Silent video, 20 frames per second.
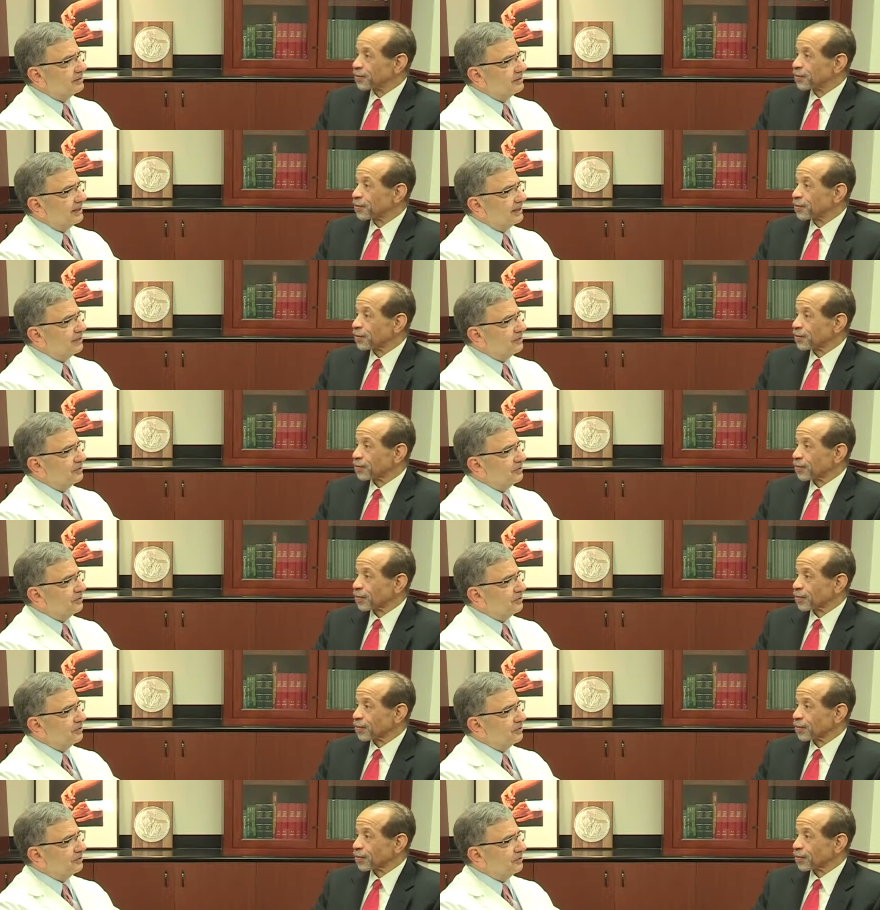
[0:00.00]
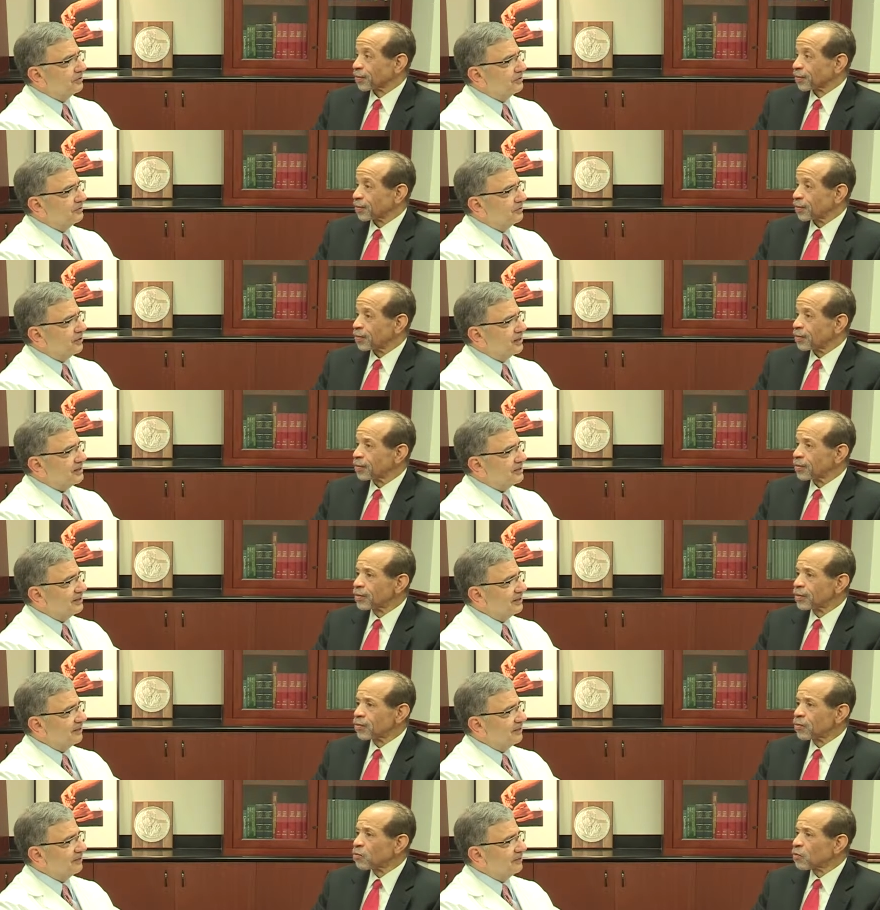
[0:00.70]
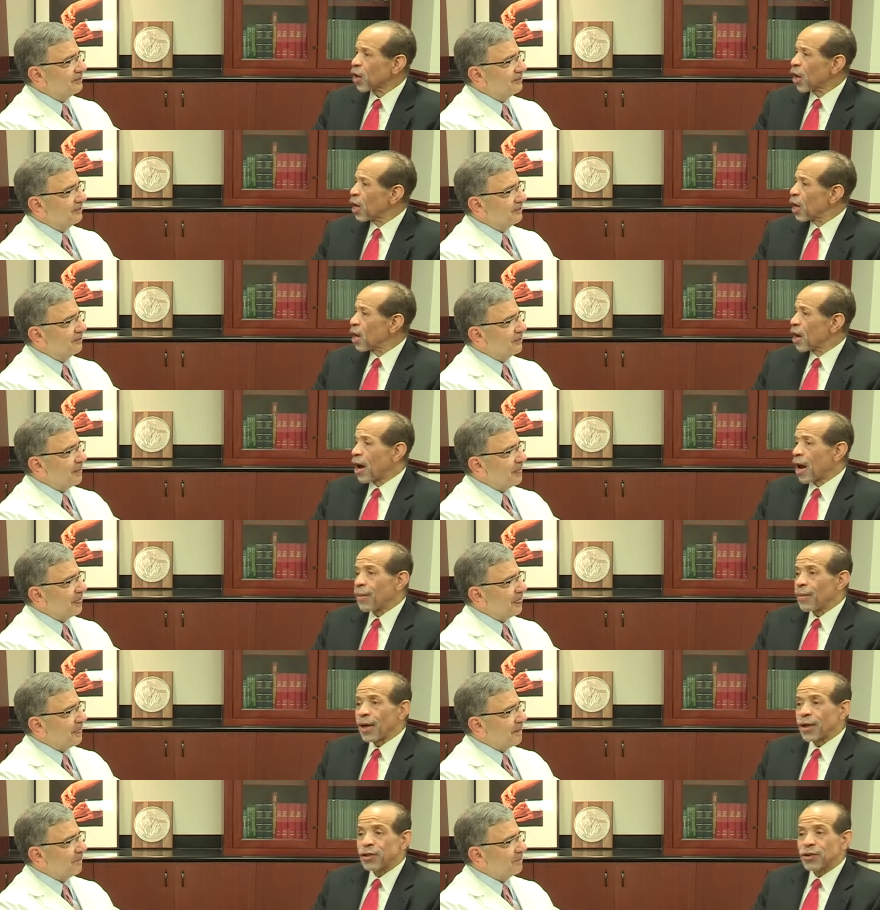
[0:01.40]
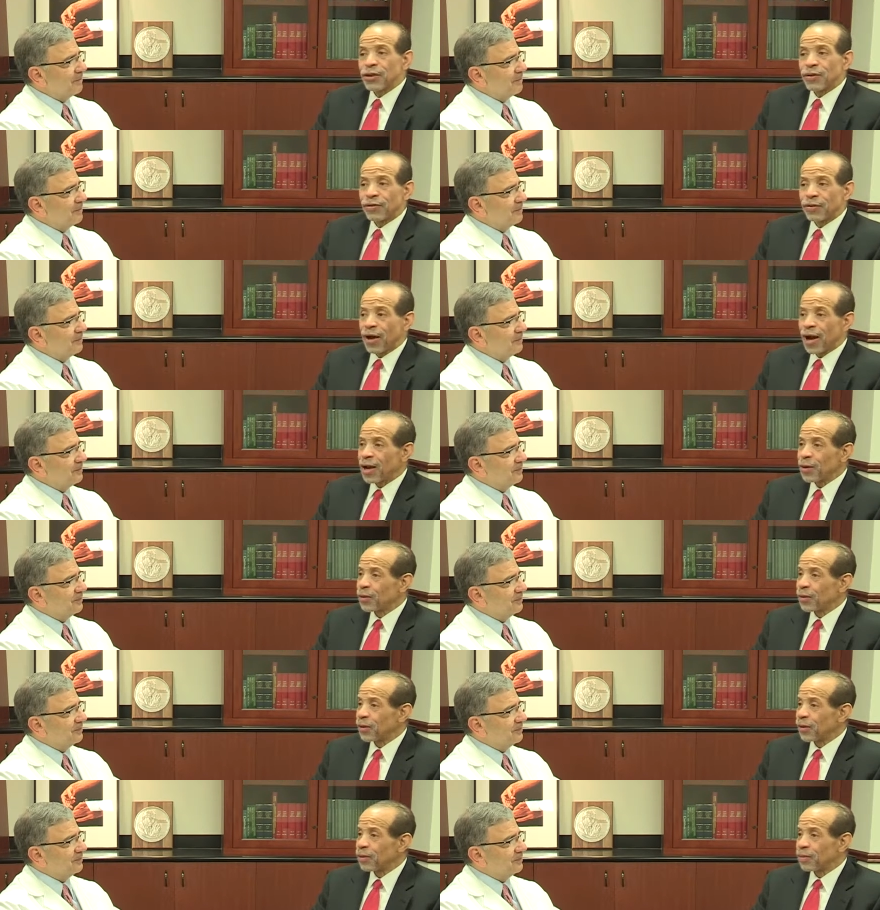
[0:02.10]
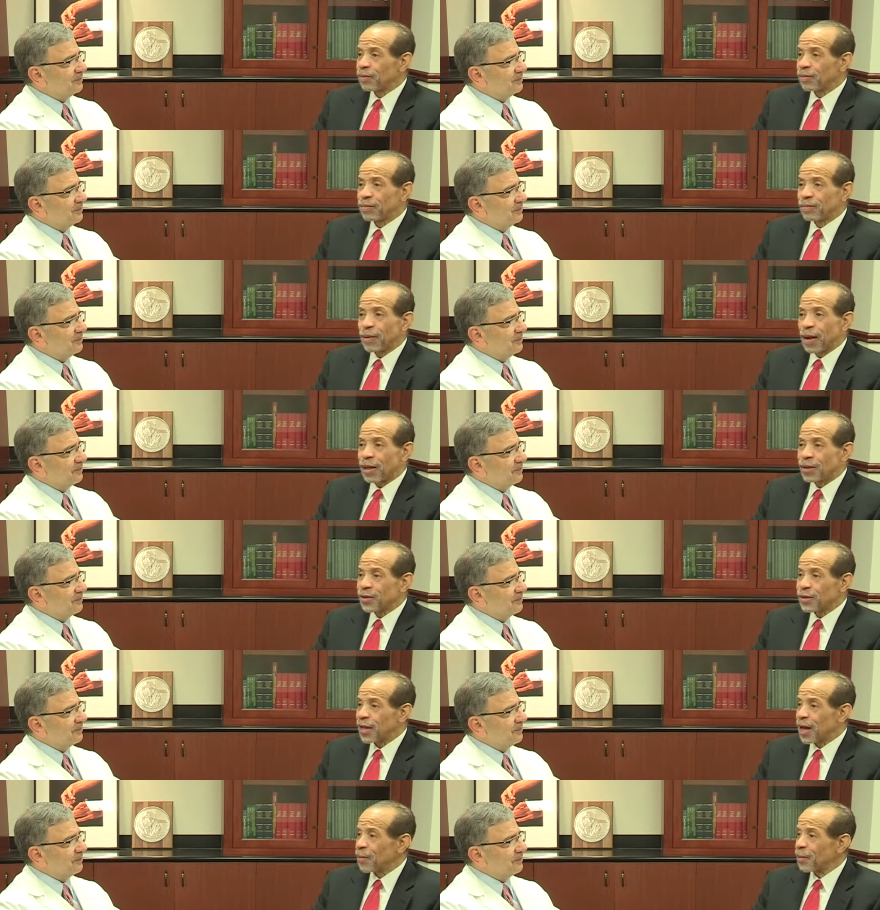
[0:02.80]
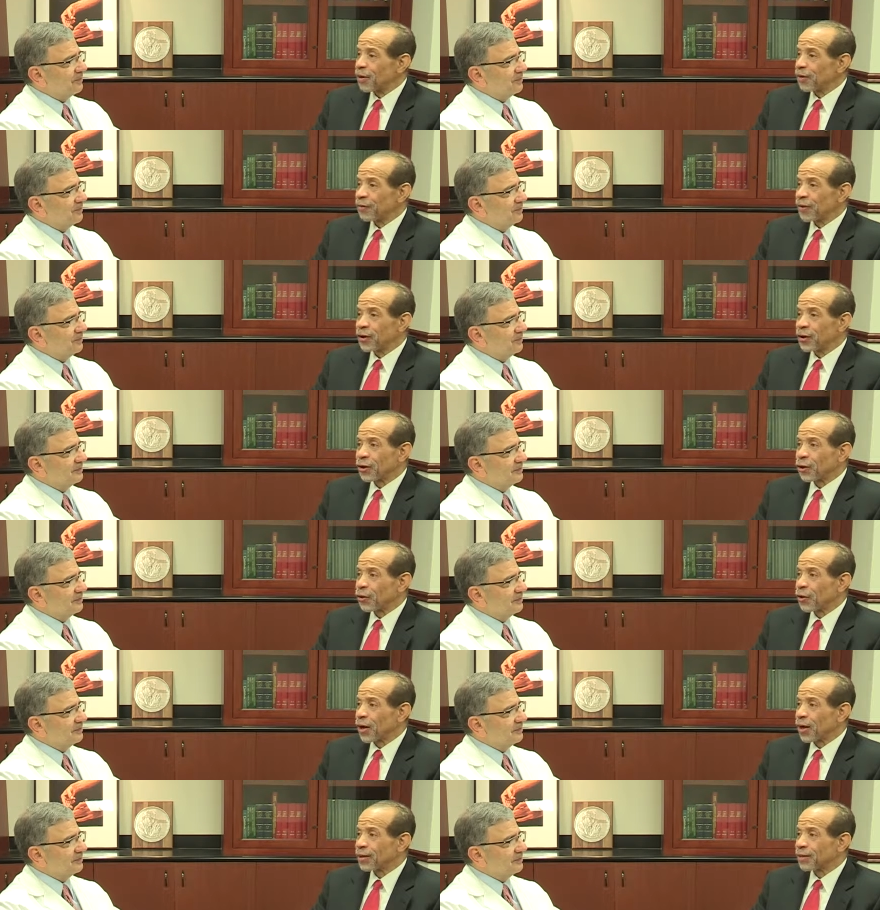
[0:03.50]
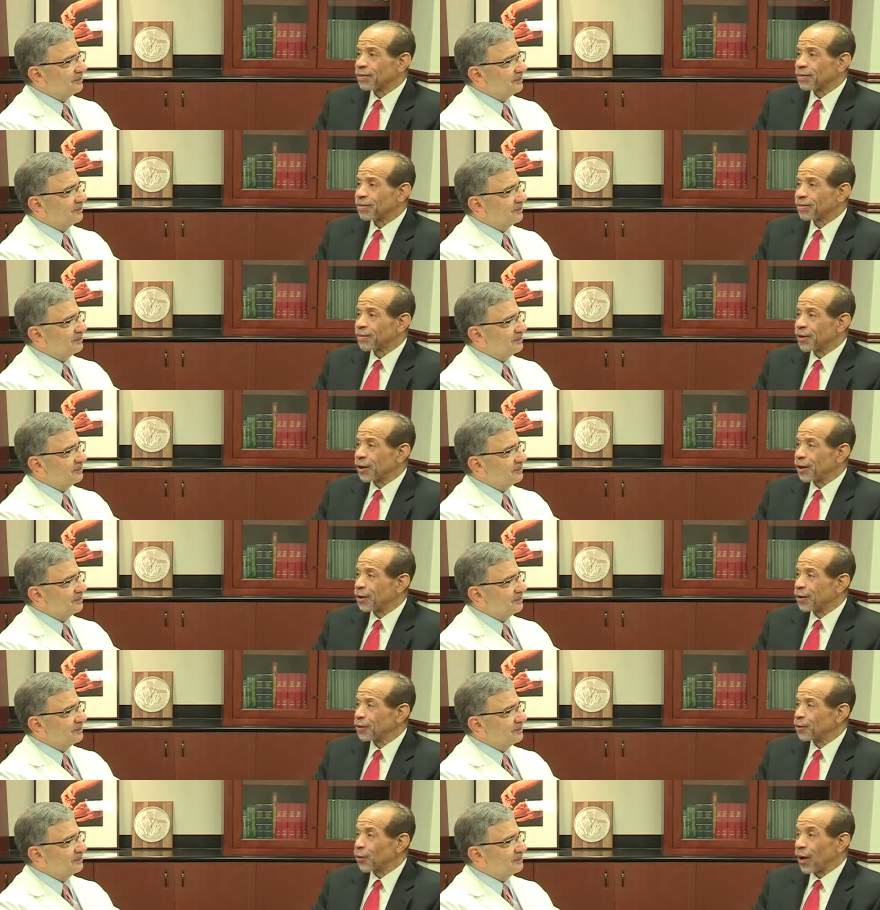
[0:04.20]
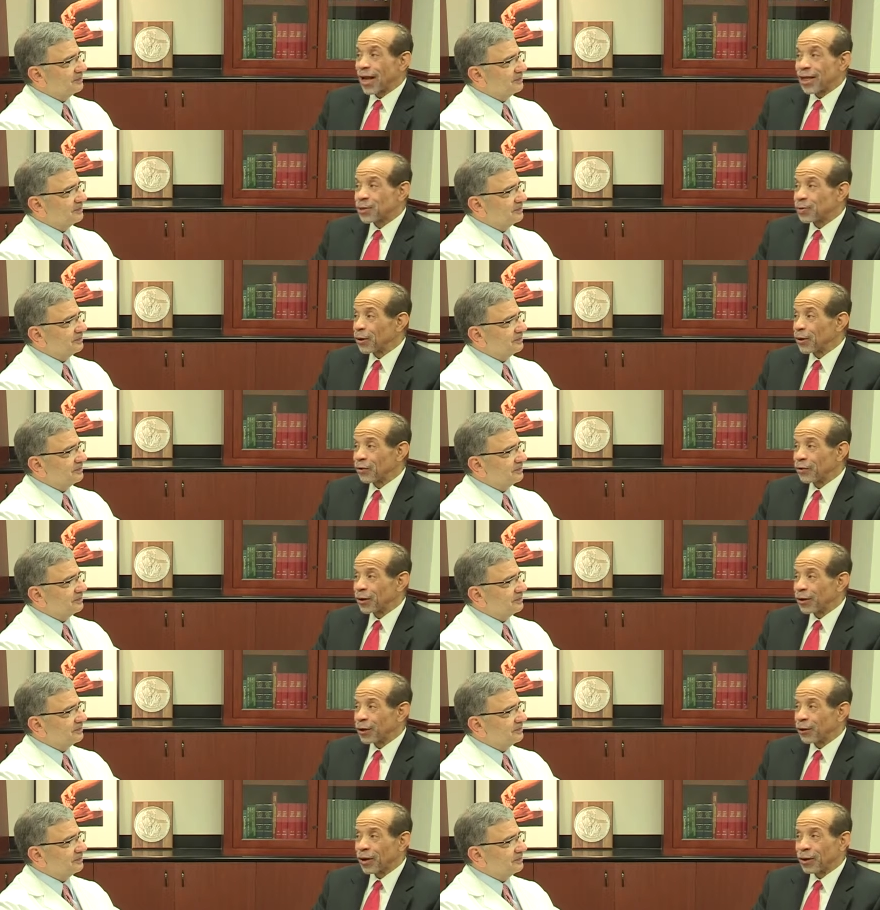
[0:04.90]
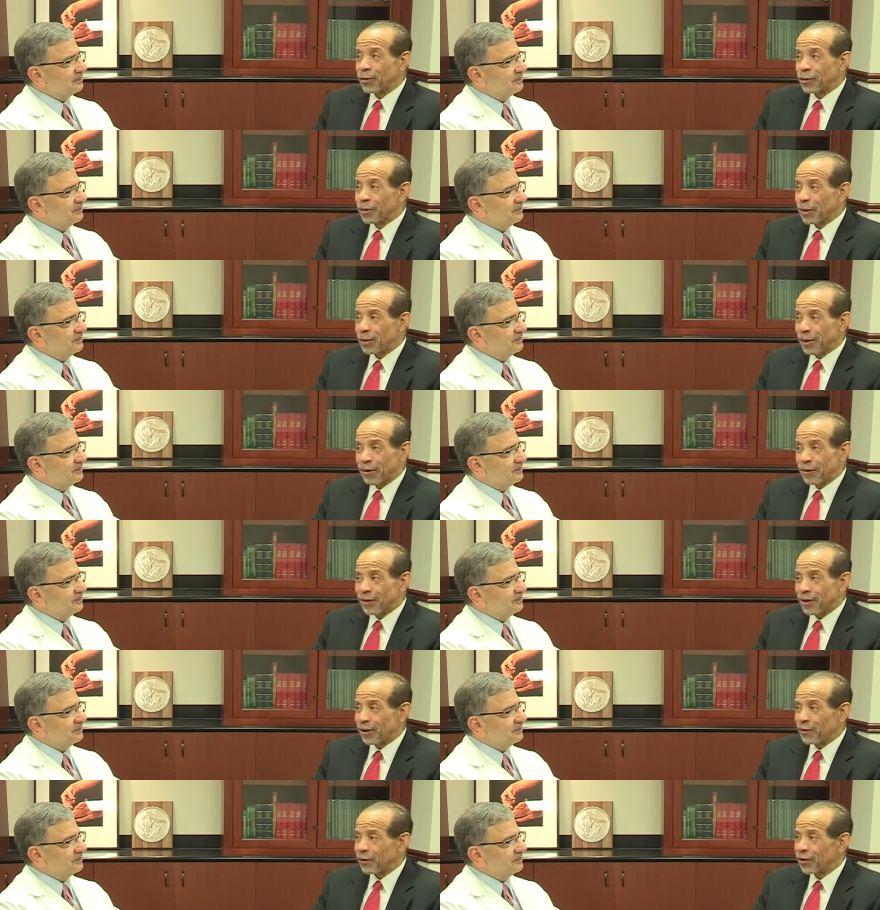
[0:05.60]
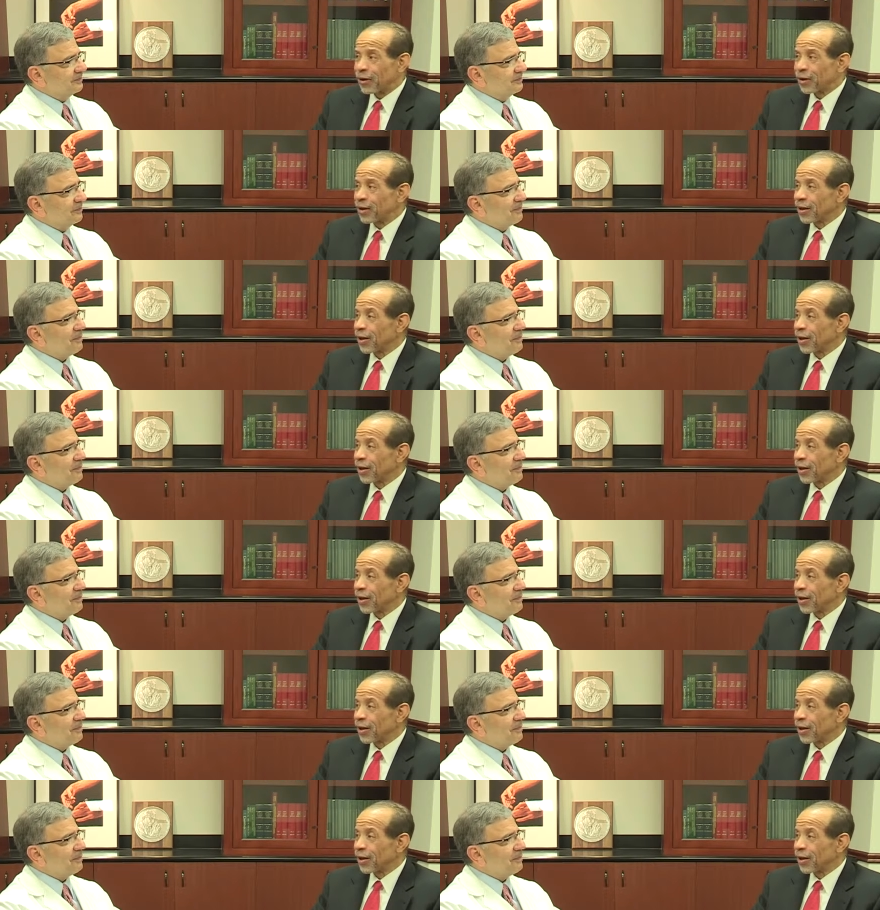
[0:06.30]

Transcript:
Speaker 1: add to your dressing? I'm actually fine with a balsamic vinaigrette you know, raspberry vinaigrette would be my favorite.